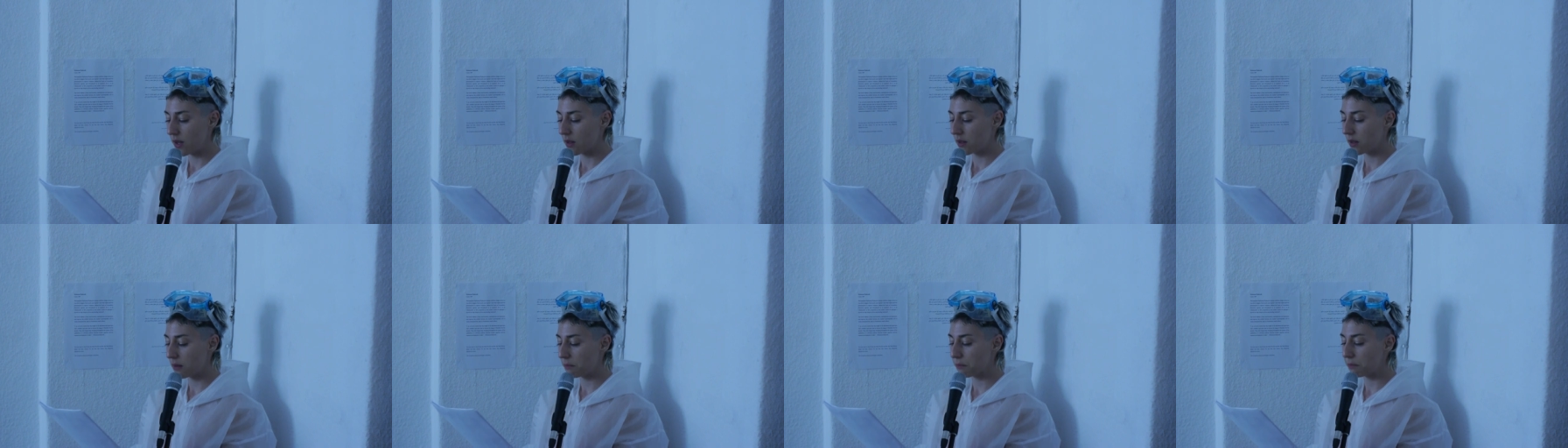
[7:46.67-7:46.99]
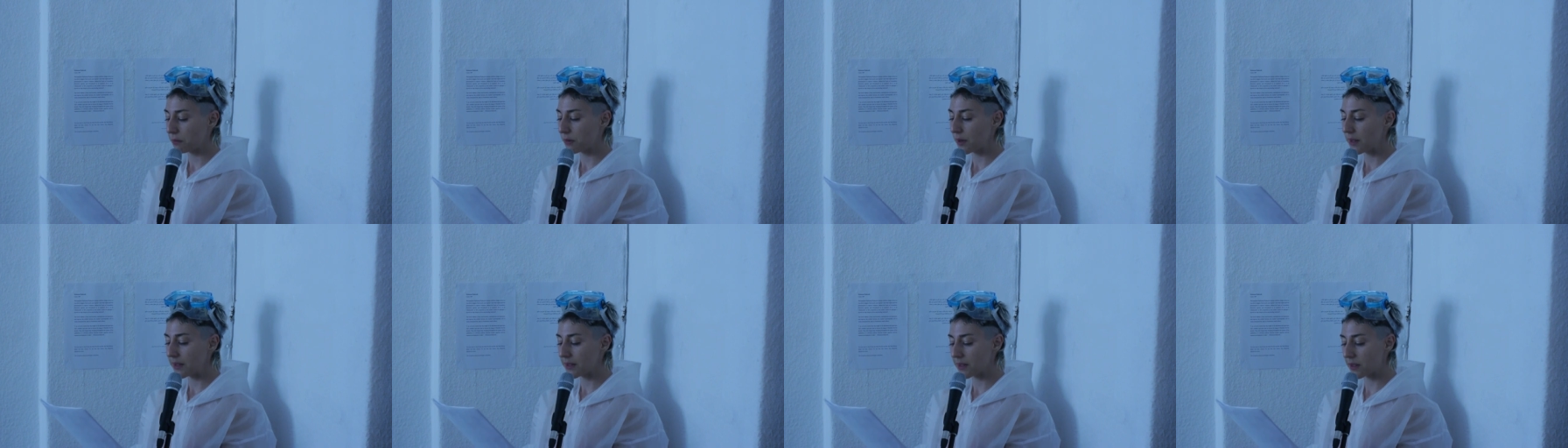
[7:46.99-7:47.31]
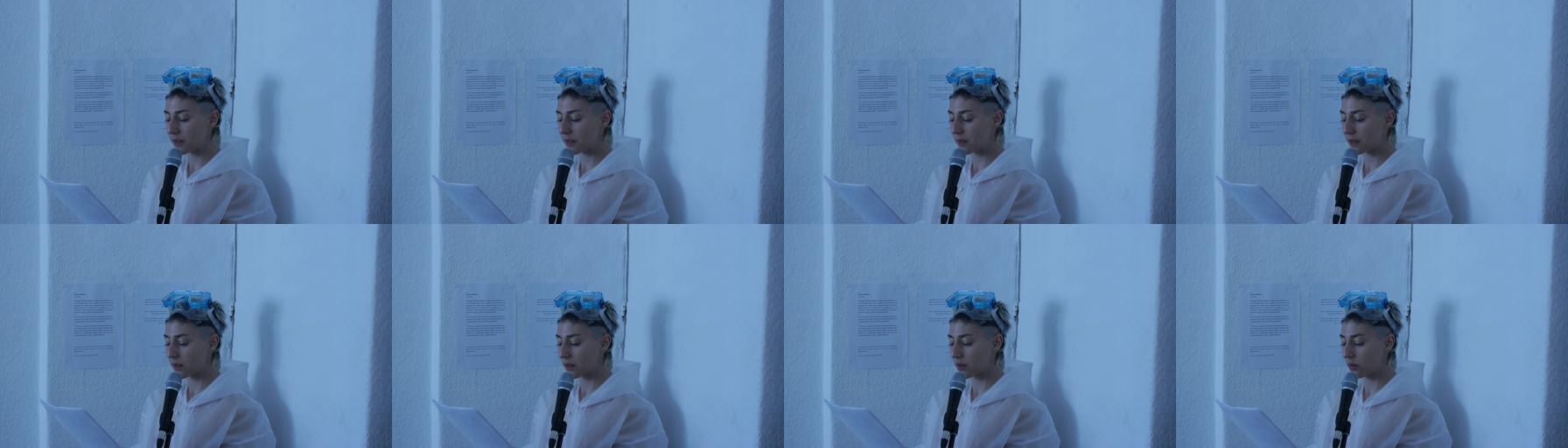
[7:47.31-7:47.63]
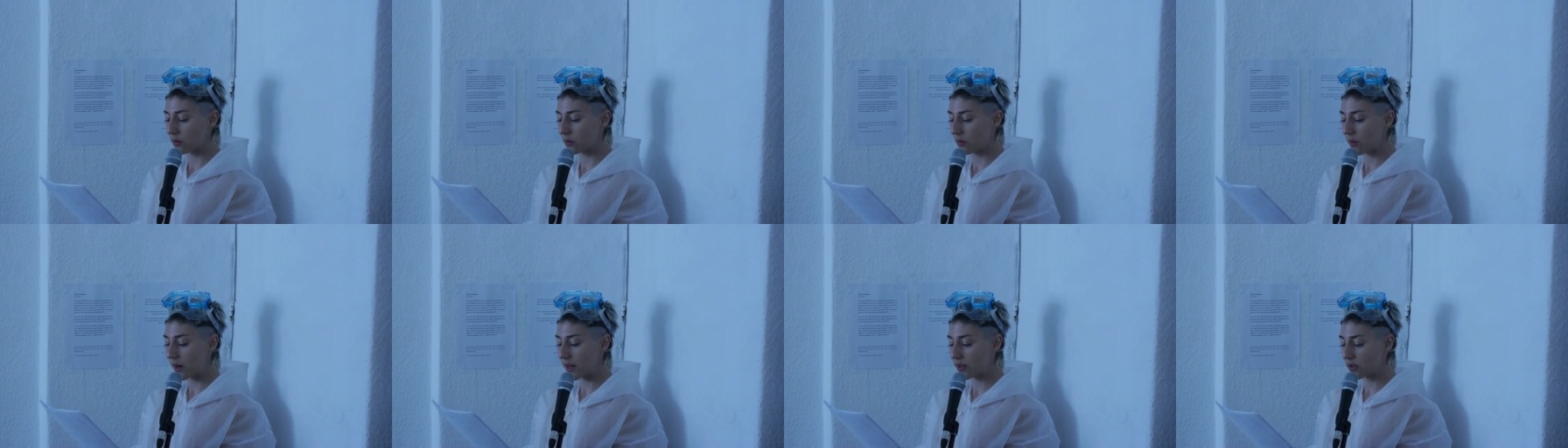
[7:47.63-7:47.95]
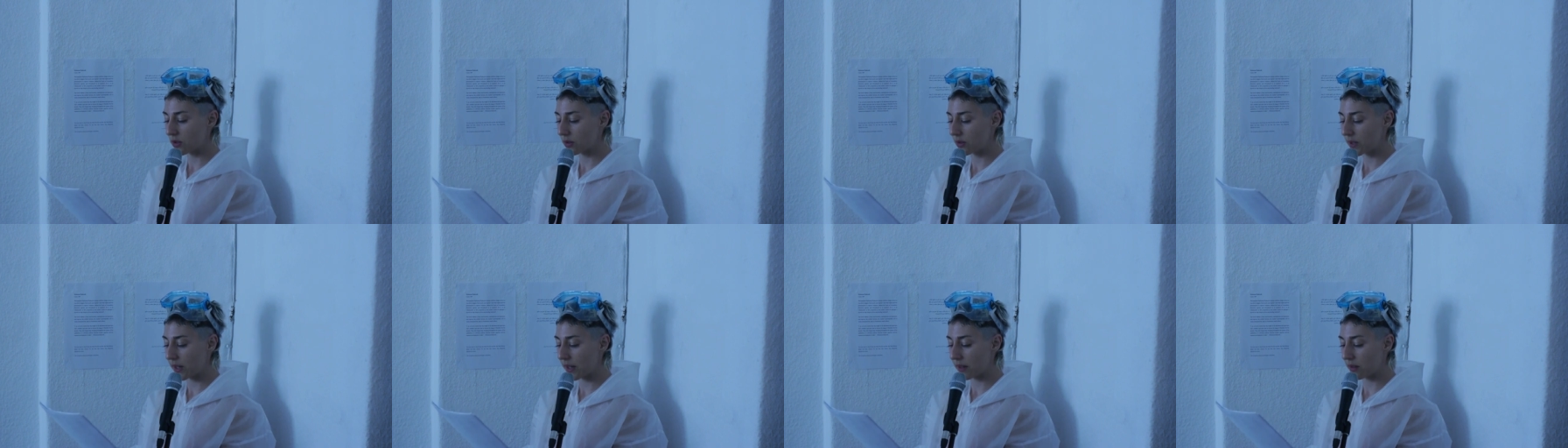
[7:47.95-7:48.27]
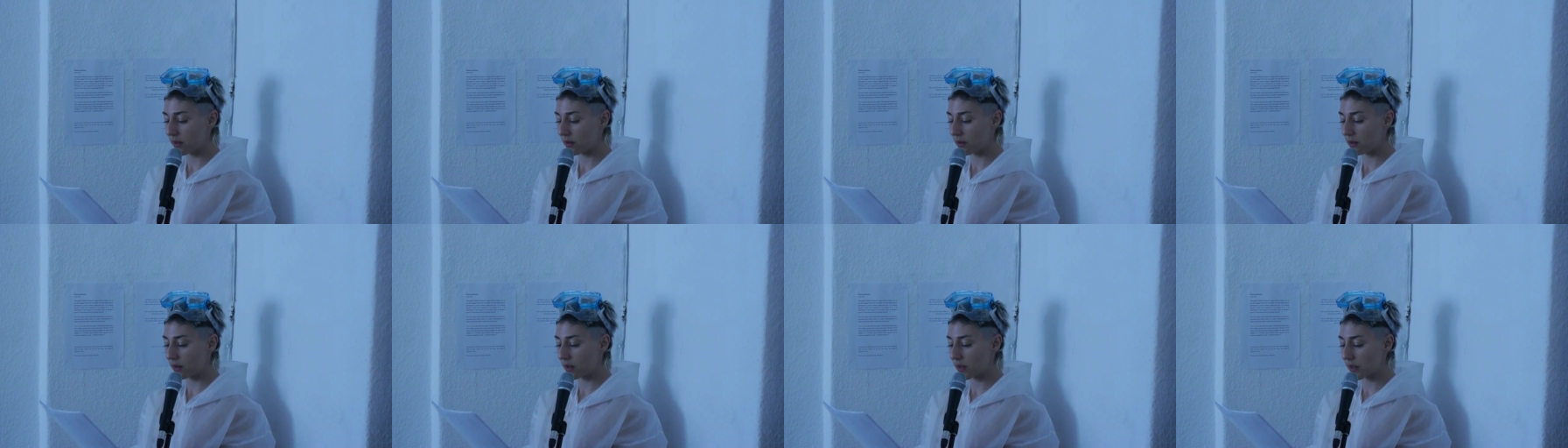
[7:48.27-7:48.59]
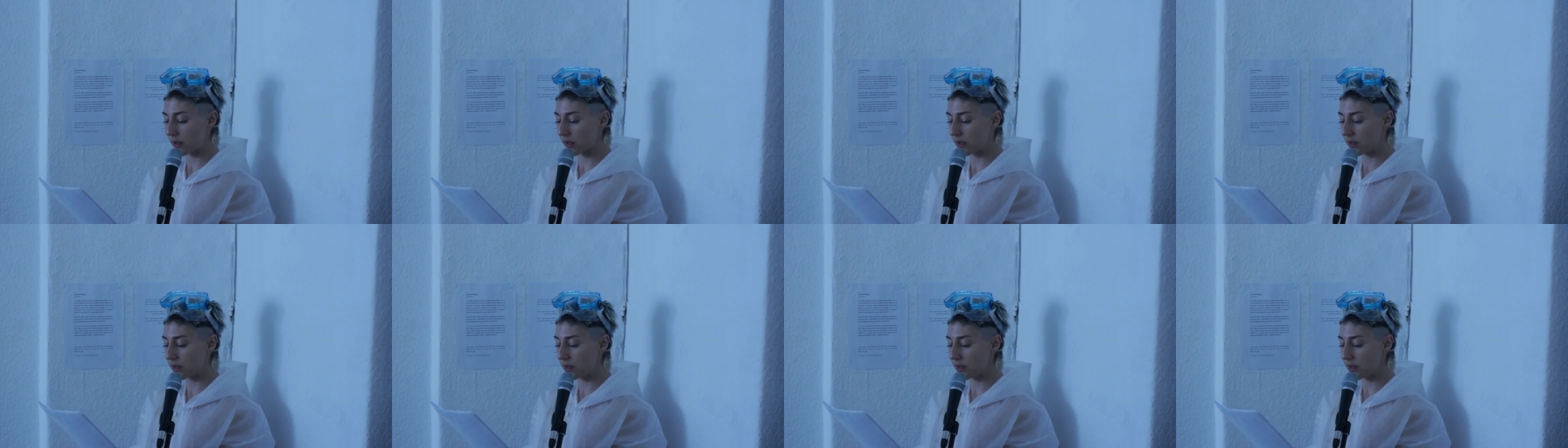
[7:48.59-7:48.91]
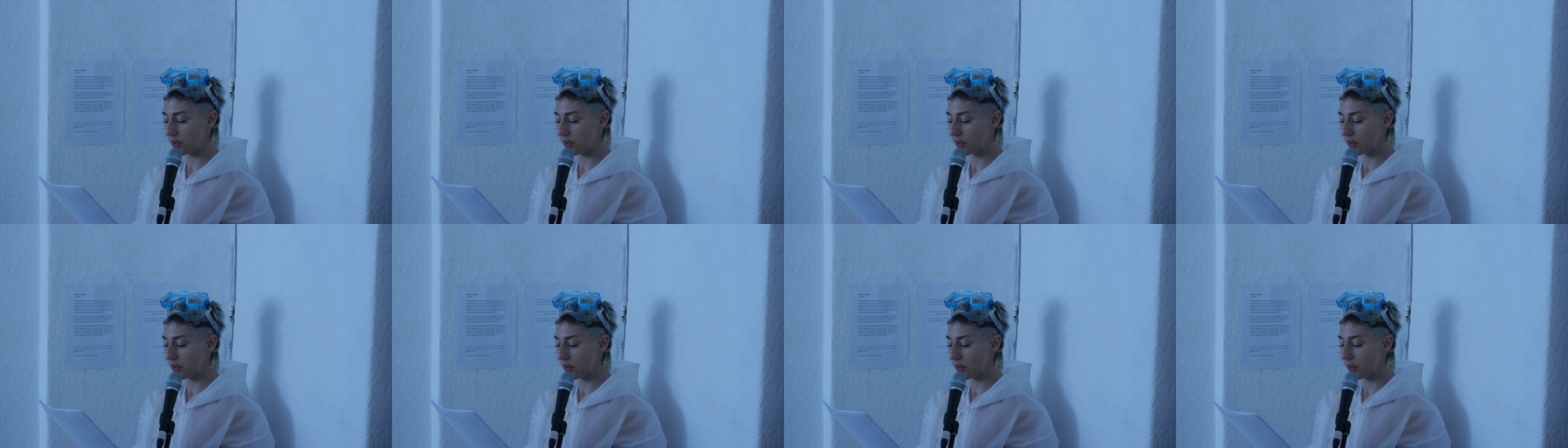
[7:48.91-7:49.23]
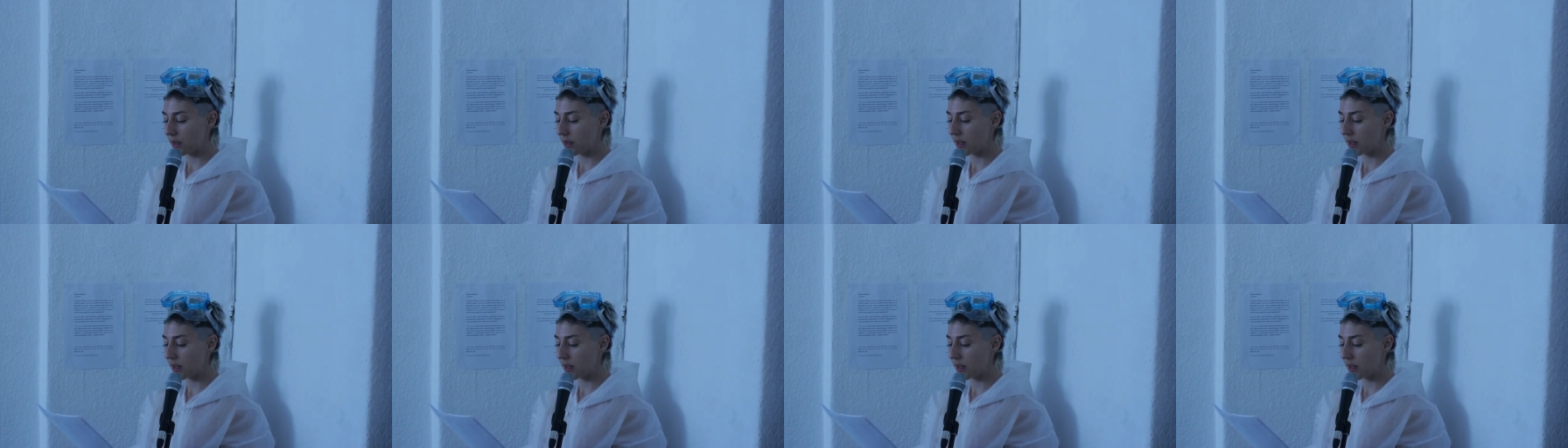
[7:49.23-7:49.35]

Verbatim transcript: The president congratulated the artist